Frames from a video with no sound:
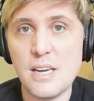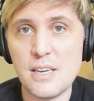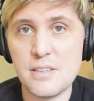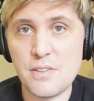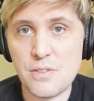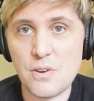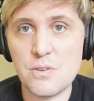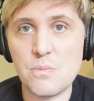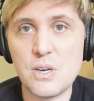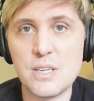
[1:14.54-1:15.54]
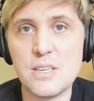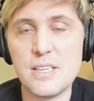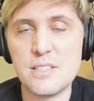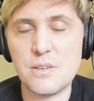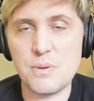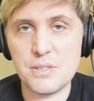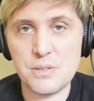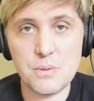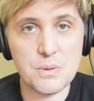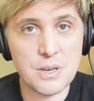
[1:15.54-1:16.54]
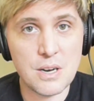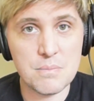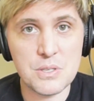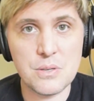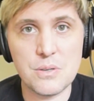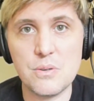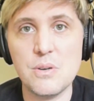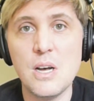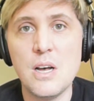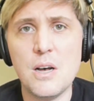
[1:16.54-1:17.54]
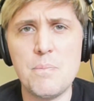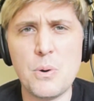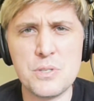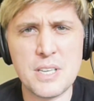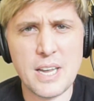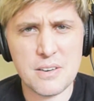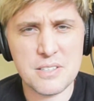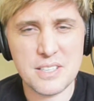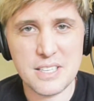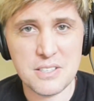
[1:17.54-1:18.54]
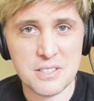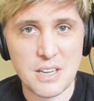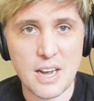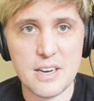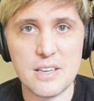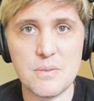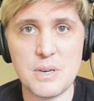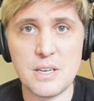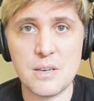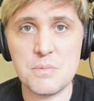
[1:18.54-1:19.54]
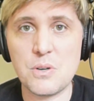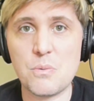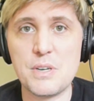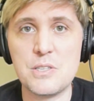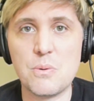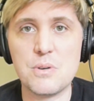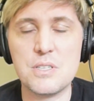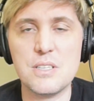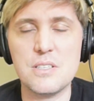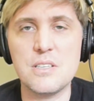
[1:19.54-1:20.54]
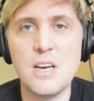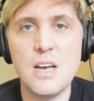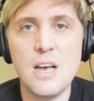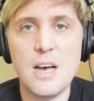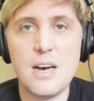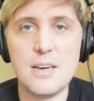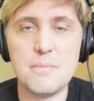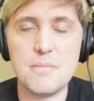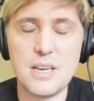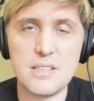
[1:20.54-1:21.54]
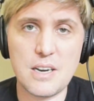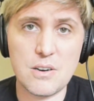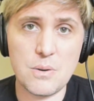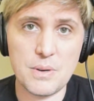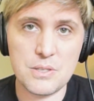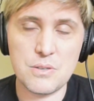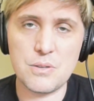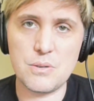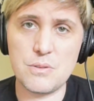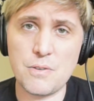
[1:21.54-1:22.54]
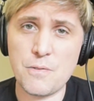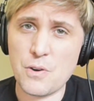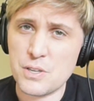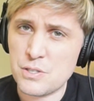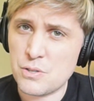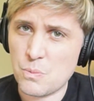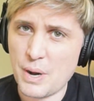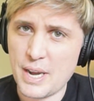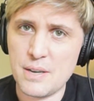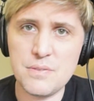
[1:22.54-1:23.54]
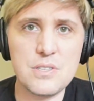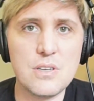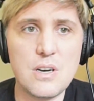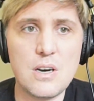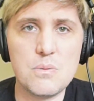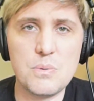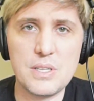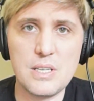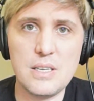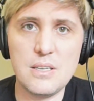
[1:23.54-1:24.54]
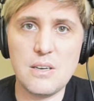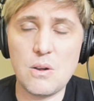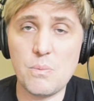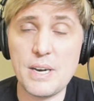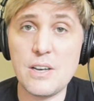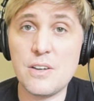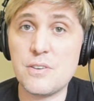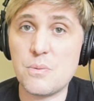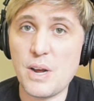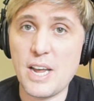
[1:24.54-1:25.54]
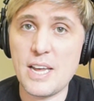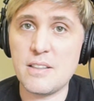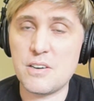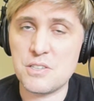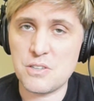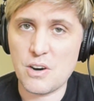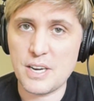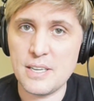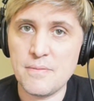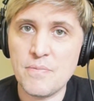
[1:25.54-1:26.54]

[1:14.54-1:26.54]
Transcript: And the third one is going to come to a post-scarcity society when it comes to resources. The first two waves are really already underway and they're starting.